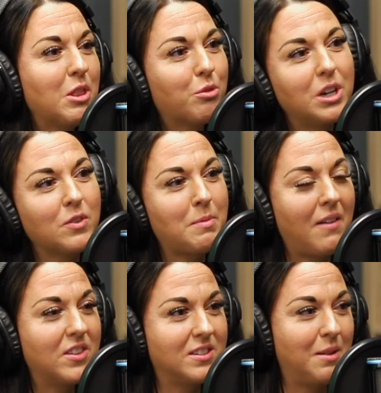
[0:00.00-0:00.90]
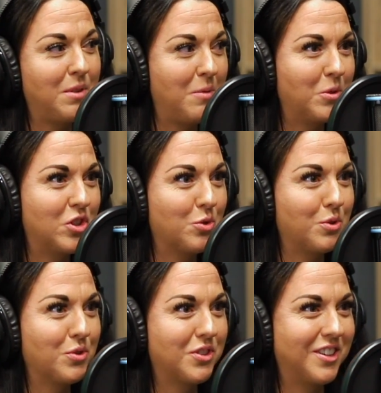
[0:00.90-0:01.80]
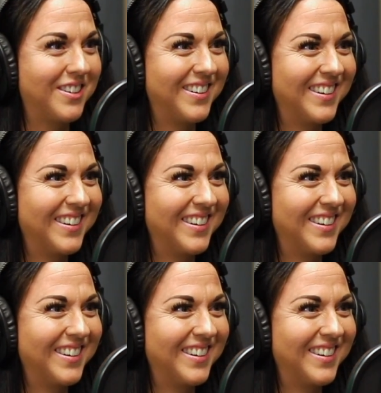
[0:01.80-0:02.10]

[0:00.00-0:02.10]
3 of them have the same name, which is Rooster.